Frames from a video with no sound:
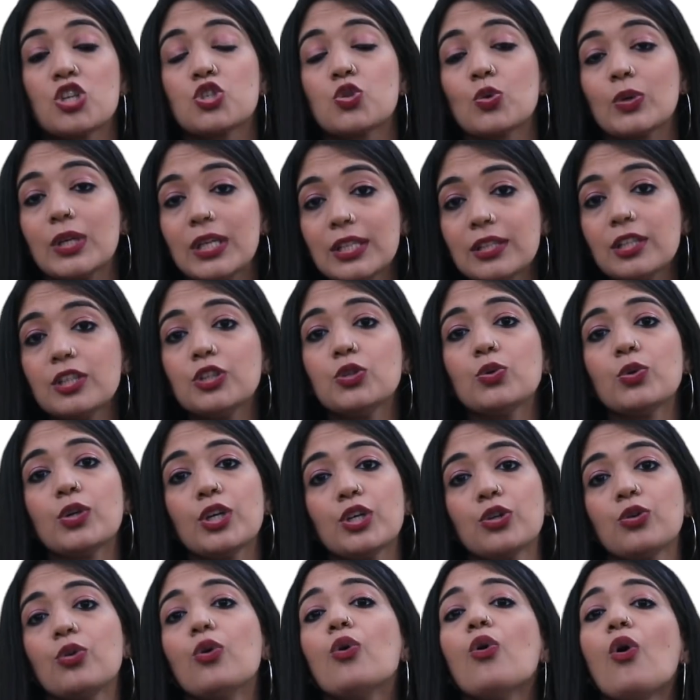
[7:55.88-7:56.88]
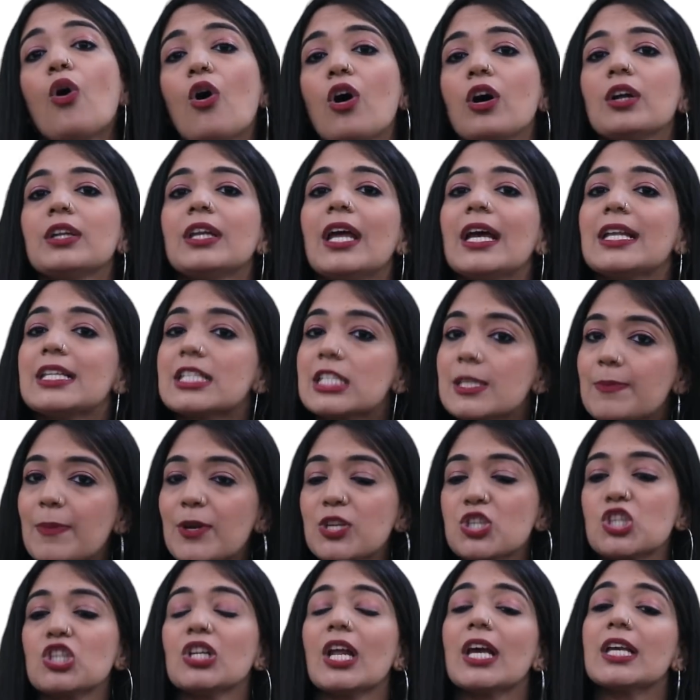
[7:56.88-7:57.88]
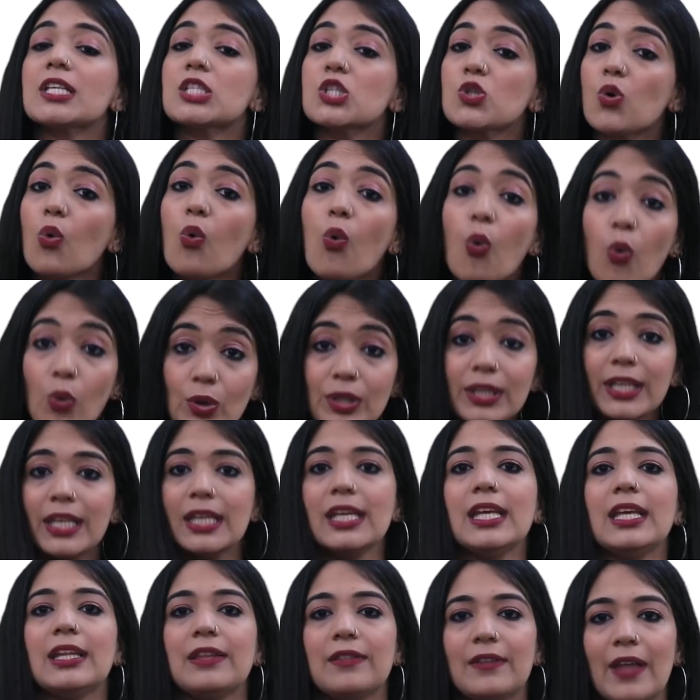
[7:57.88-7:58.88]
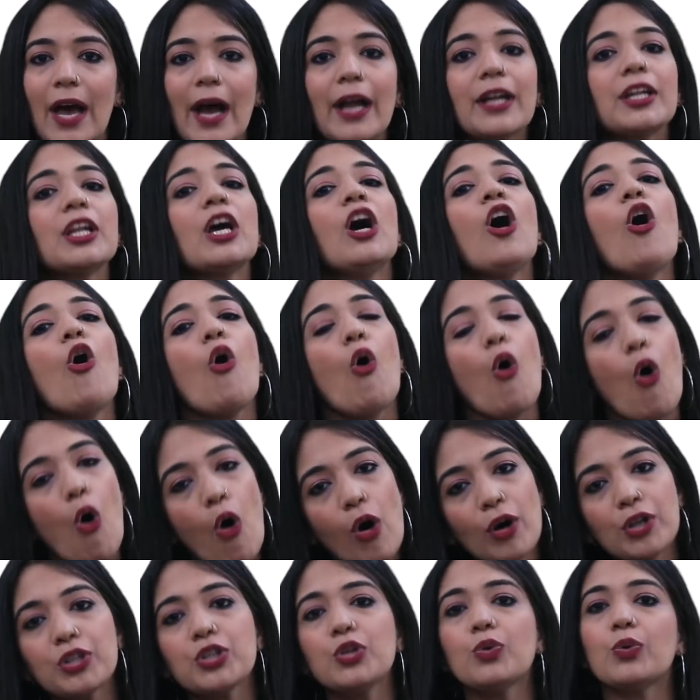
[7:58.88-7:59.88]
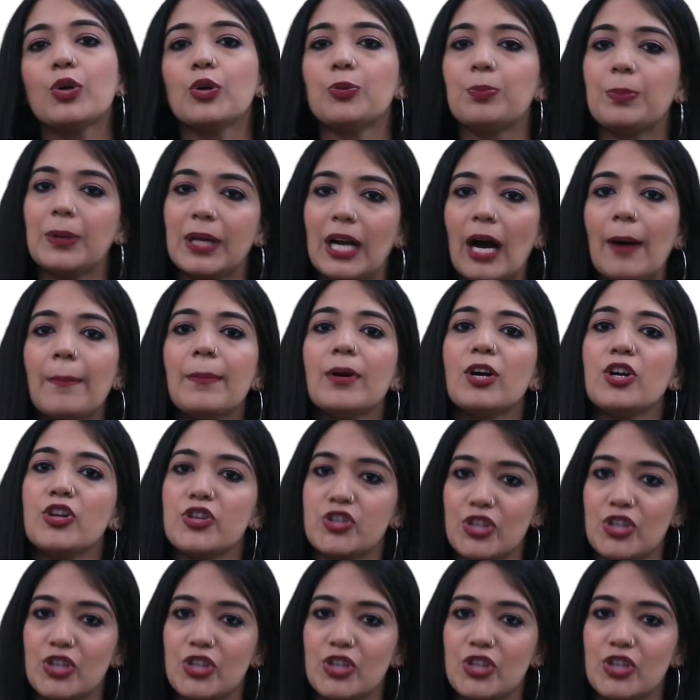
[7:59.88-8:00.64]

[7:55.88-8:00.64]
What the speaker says: So either you could go on and specialize only in that, or you could become a